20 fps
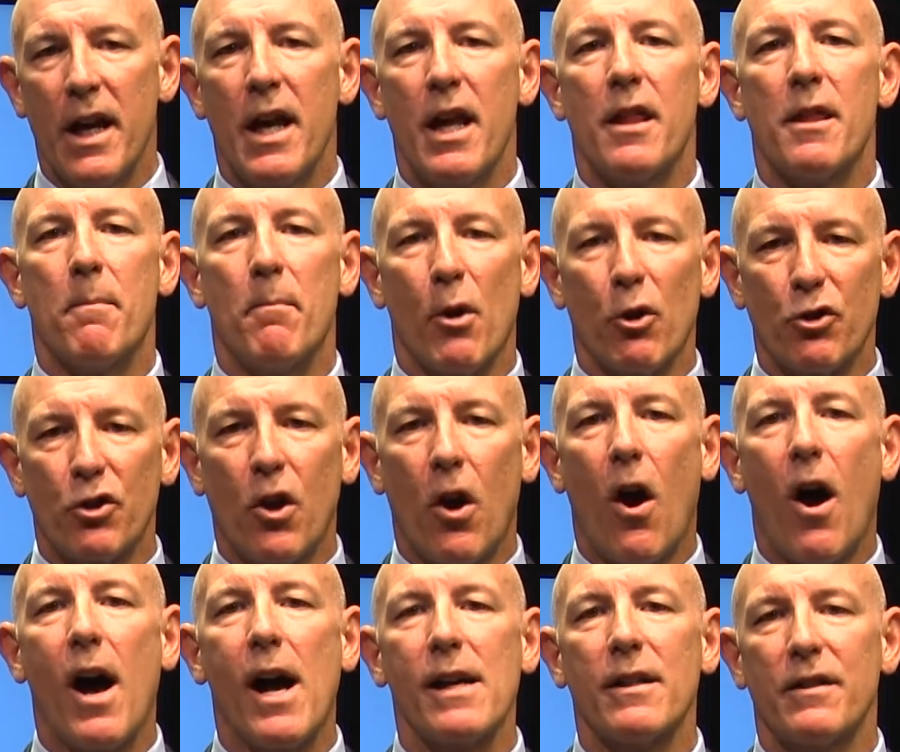in the most
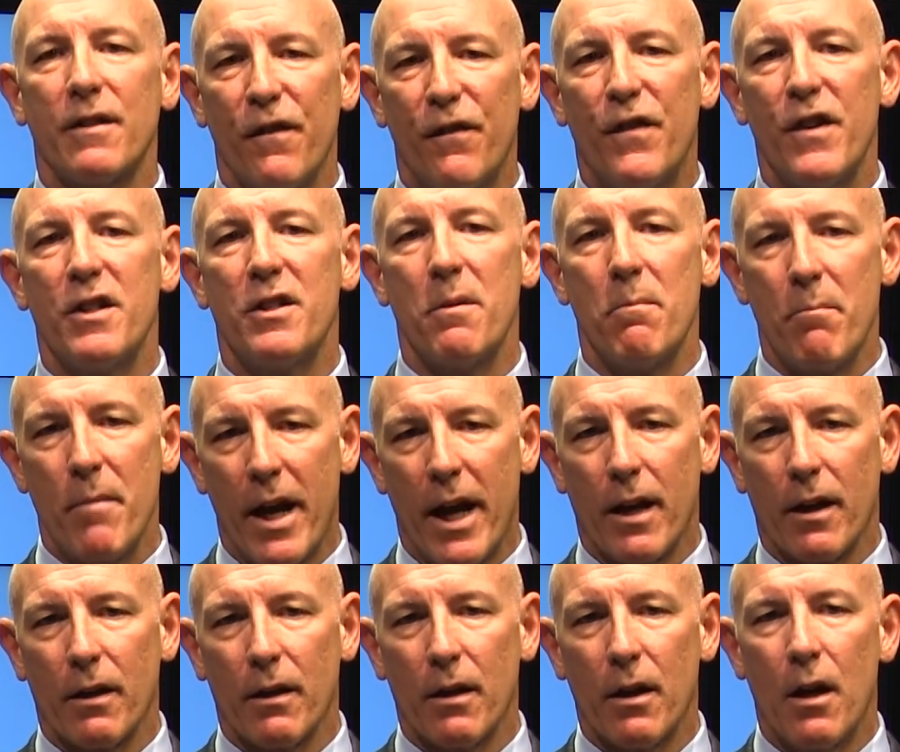cost efficient
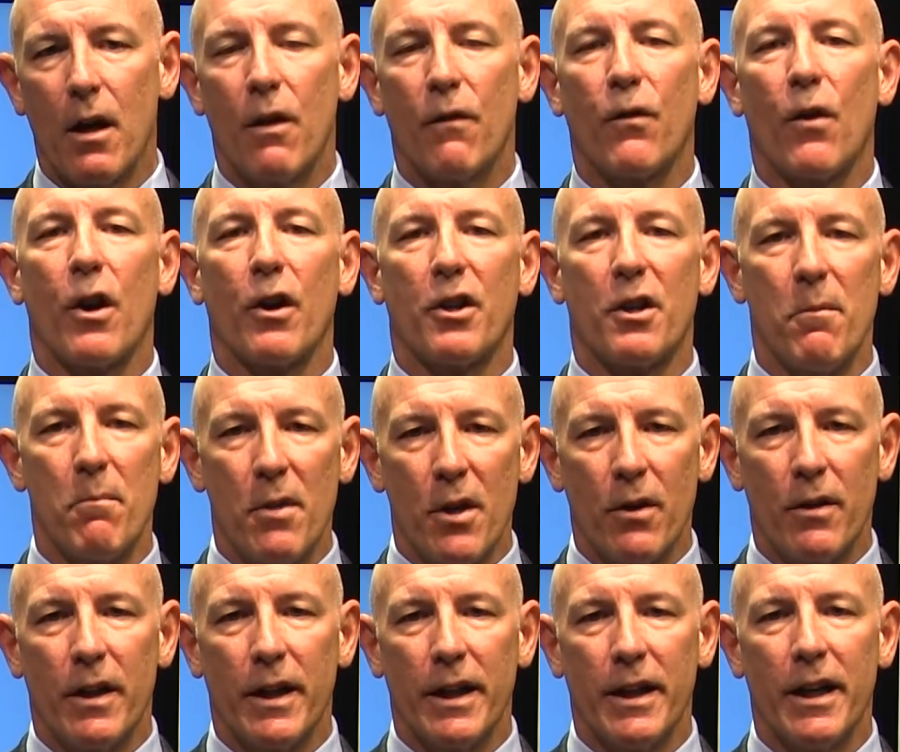manner for our
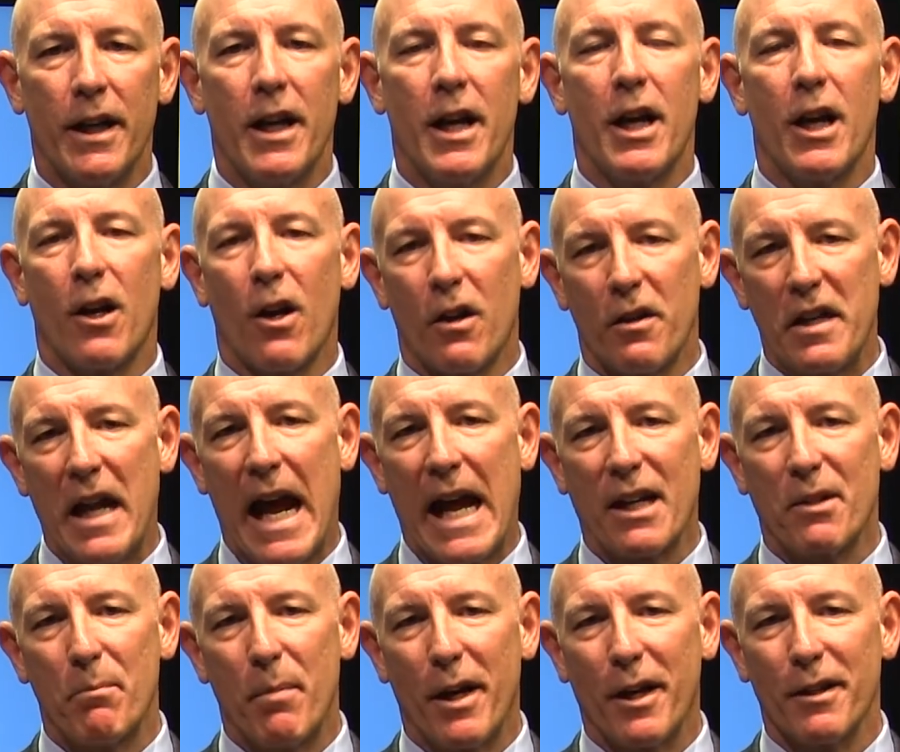community and our
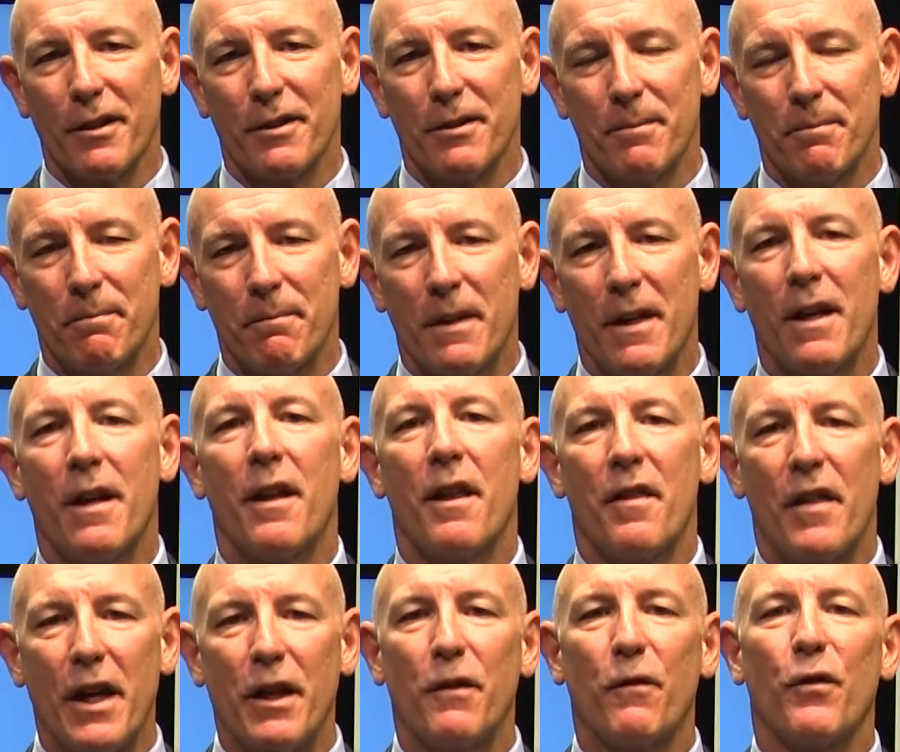taxpayers.
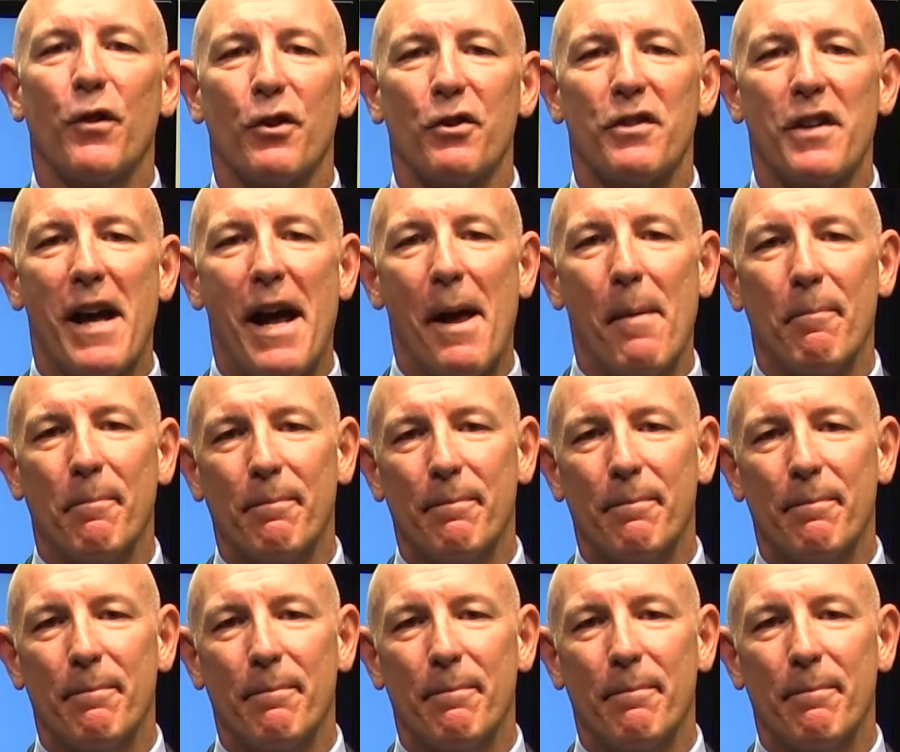Thank you for your time.